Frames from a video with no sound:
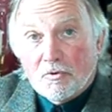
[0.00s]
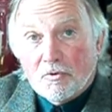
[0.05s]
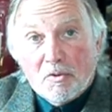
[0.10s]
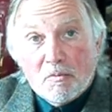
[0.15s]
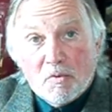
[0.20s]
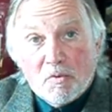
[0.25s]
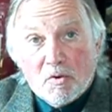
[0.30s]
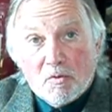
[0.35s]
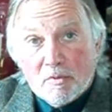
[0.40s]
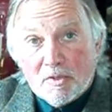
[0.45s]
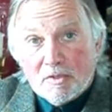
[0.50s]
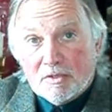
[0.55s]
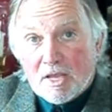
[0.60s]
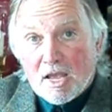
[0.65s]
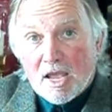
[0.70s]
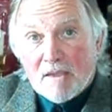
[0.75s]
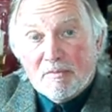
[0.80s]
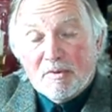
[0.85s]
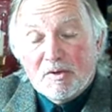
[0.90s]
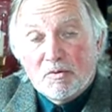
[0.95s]
For the moment
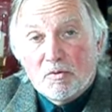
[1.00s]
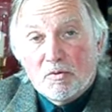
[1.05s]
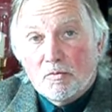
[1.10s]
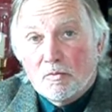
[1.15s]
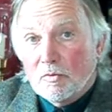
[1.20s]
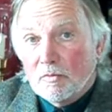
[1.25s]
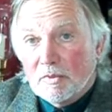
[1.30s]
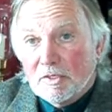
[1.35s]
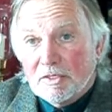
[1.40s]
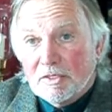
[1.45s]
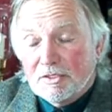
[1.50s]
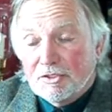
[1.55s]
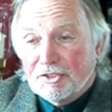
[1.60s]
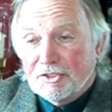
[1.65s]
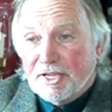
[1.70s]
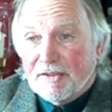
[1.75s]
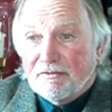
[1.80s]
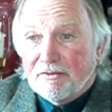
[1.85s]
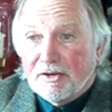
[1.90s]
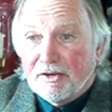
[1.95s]
I am a new woman and
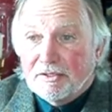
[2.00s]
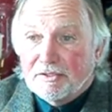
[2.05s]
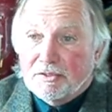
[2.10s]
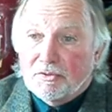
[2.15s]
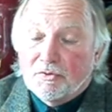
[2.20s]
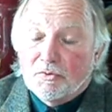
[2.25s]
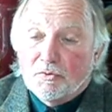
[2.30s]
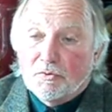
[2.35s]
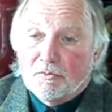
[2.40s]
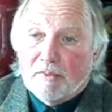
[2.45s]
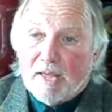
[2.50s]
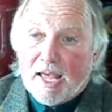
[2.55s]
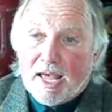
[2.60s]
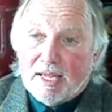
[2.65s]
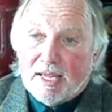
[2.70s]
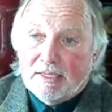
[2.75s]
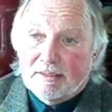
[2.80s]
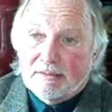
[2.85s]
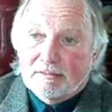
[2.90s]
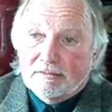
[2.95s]
Geoffrey is a new
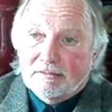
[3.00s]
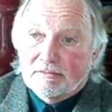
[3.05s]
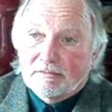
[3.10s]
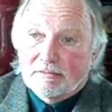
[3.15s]
man.